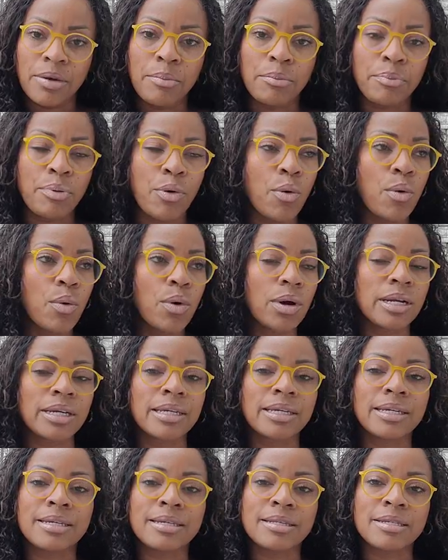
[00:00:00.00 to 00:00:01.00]
Poor
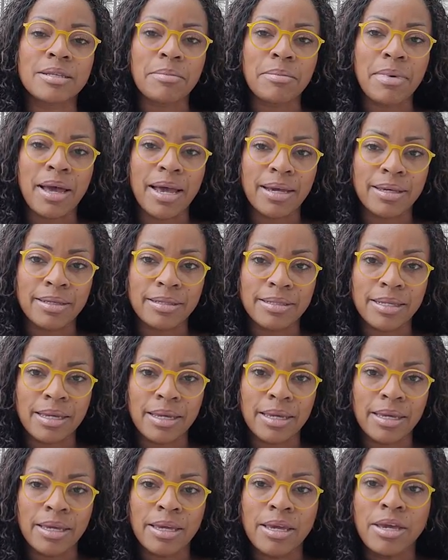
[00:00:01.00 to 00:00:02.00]
is a
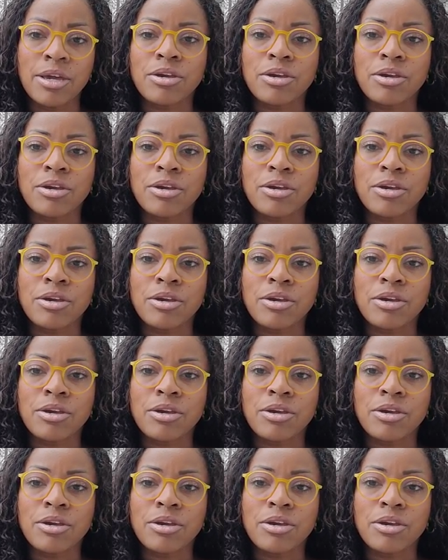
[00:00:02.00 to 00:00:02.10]
mindset.